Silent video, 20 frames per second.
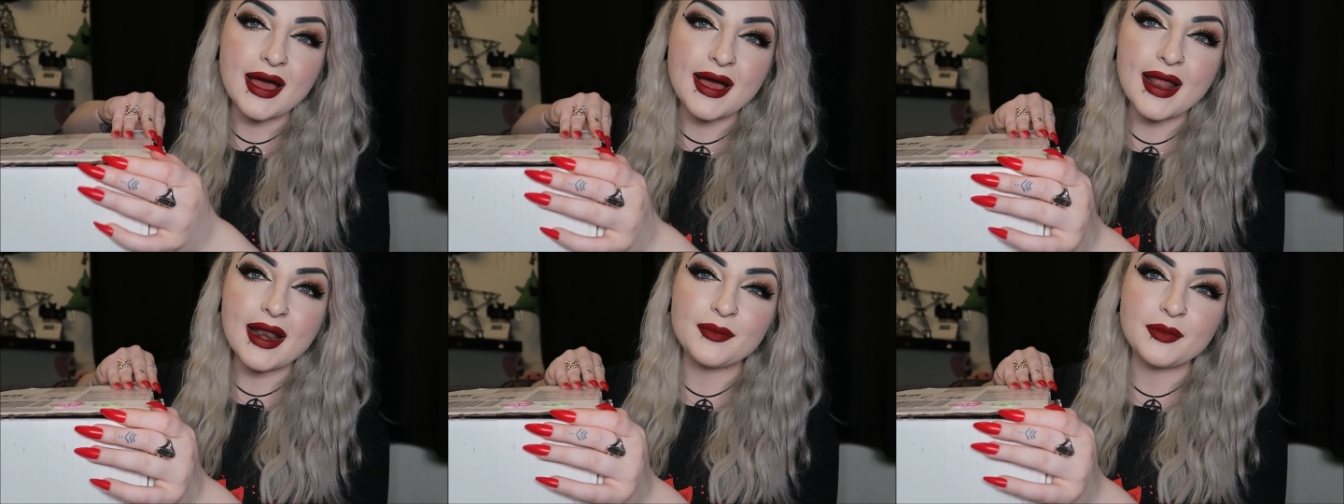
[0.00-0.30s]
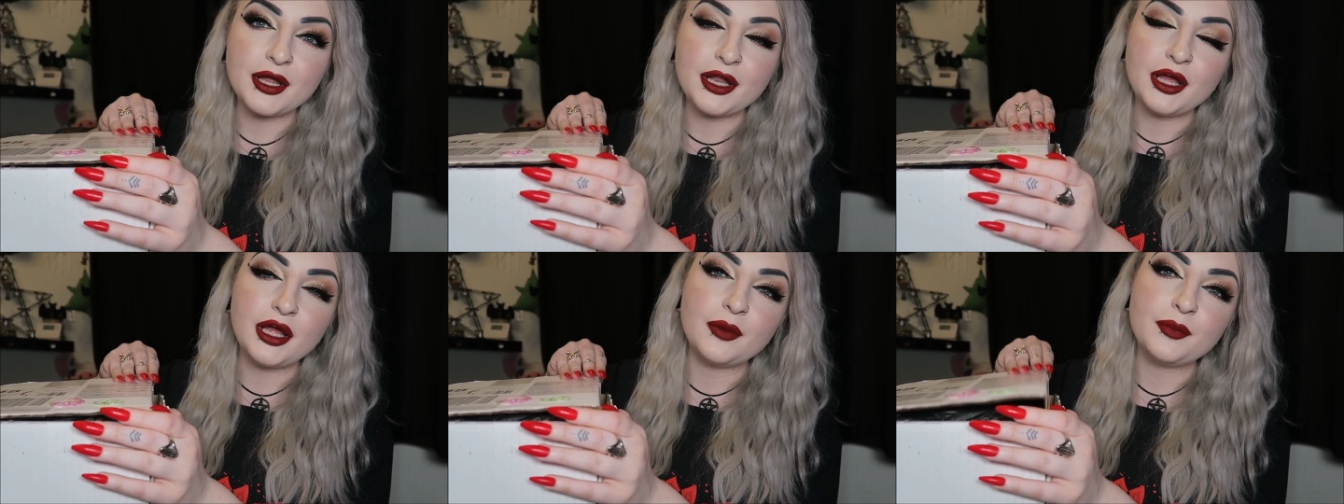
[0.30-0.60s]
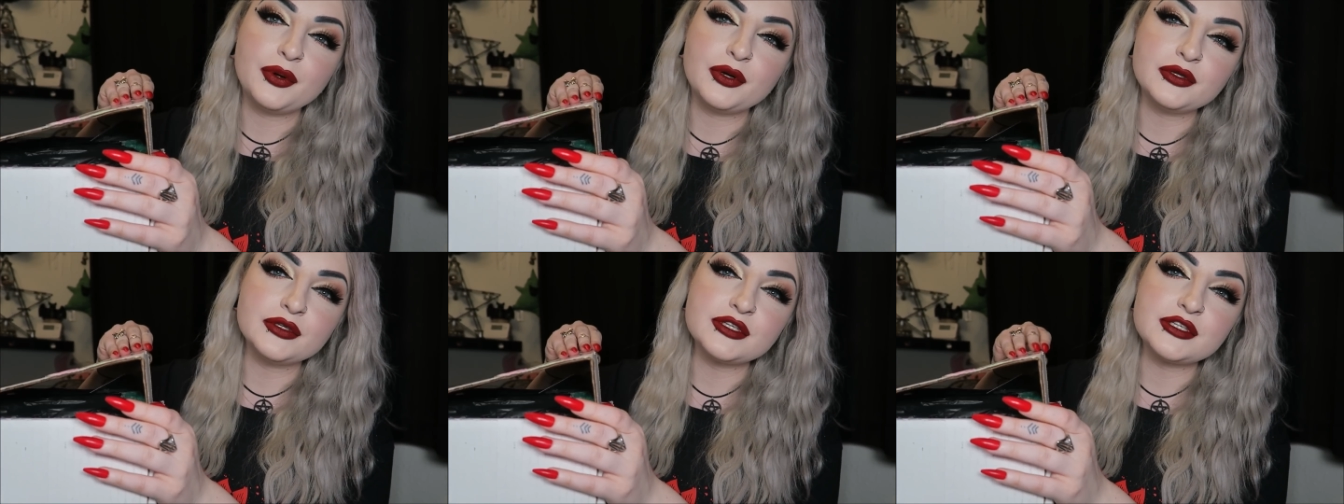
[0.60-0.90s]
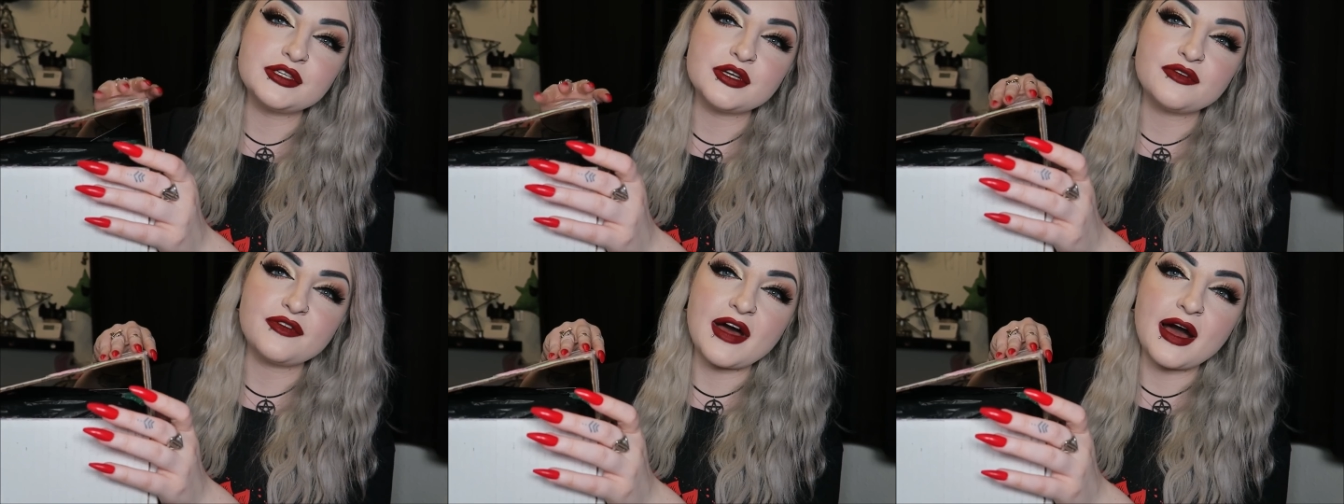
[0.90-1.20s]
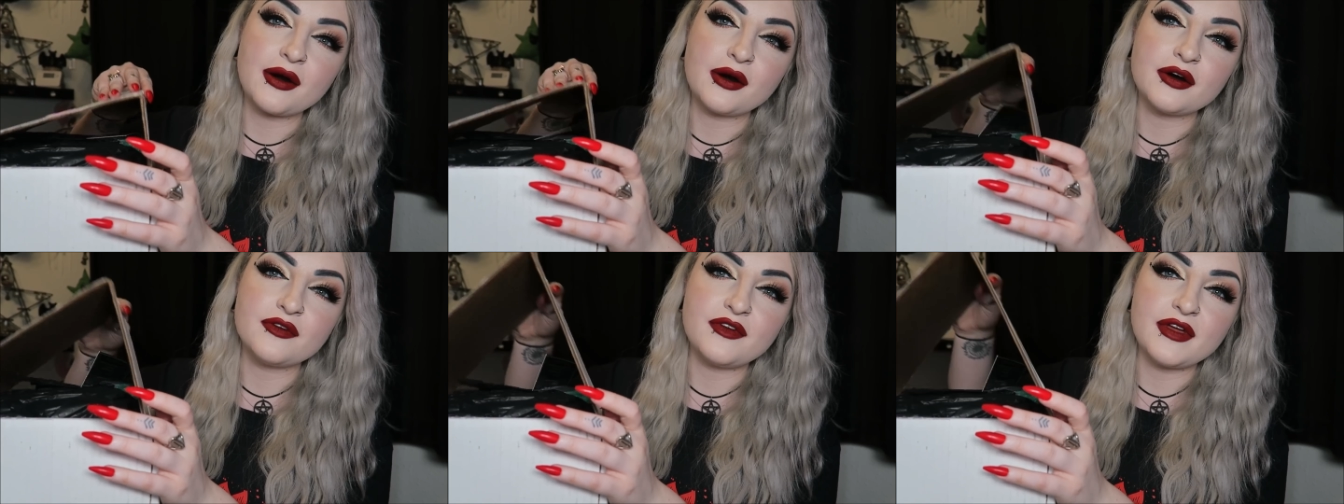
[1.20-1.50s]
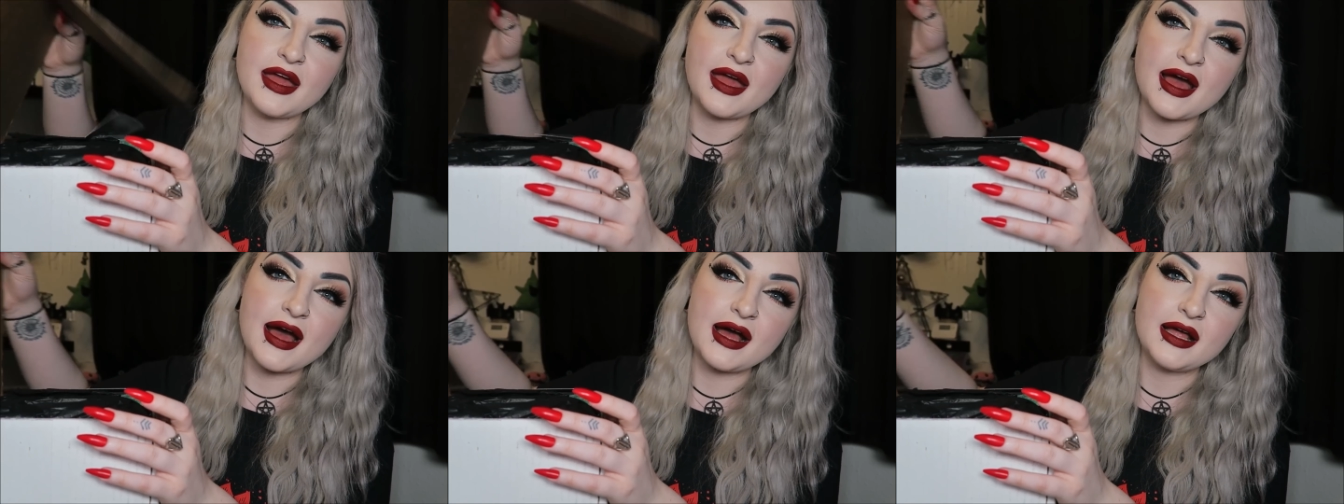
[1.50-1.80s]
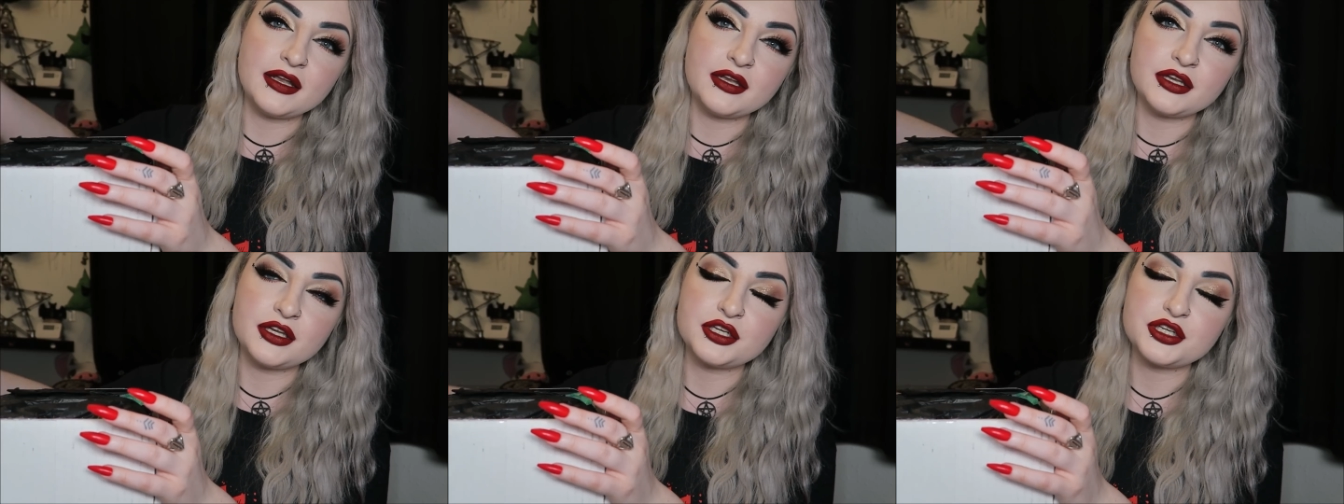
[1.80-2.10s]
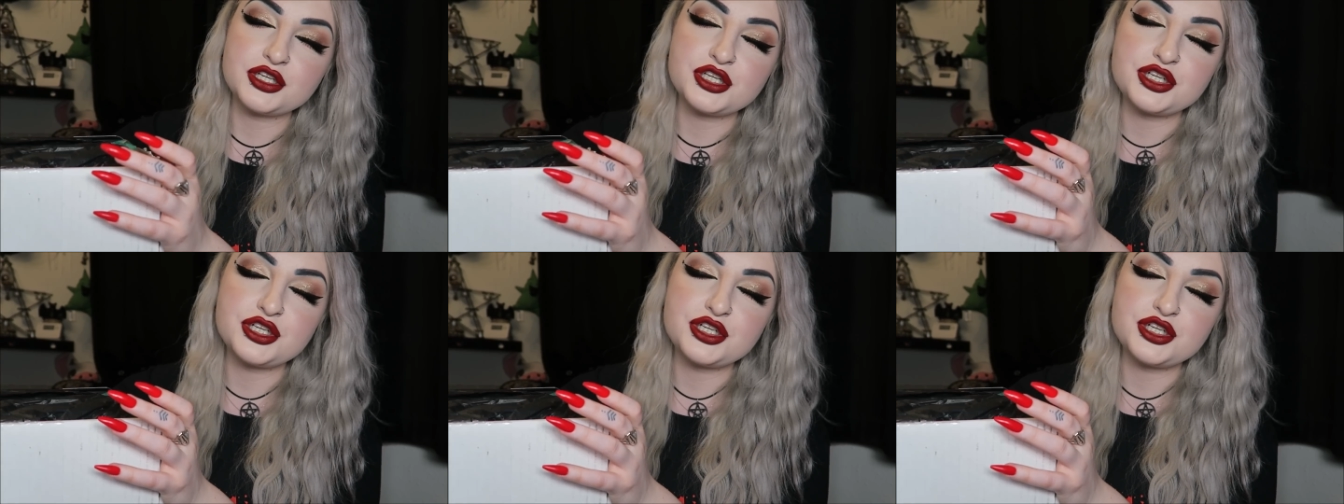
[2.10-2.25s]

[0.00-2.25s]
and I'm going to pull stuff out of it and